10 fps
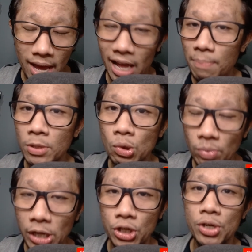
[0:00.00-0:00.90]
Help us
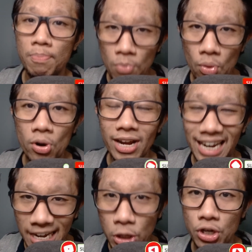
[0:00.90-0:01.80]
reach more
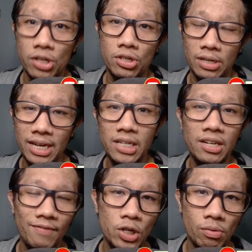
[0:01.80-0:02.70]
agents and
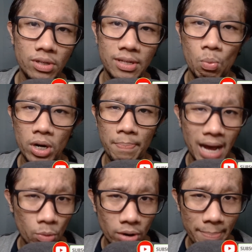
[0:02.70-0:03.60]
individuals that want to
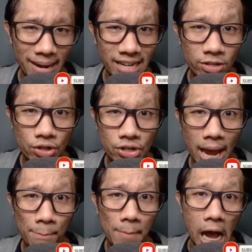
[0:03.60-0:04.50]
power up and
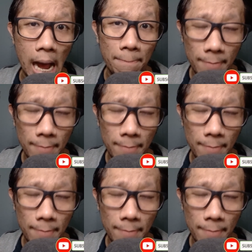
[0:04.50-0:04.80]
step up